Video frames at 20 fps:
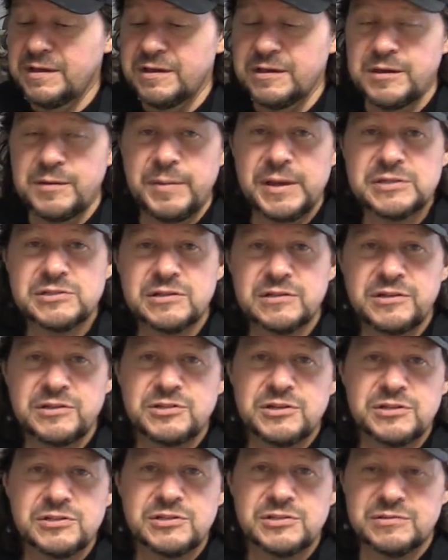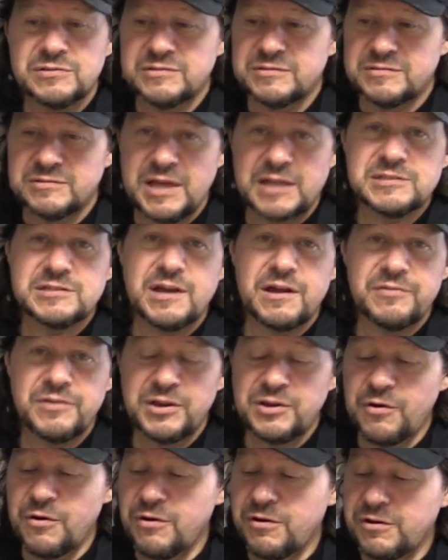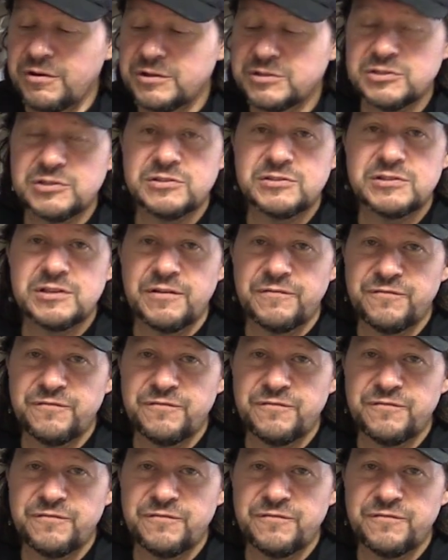you basically just, that's how they are, it's just a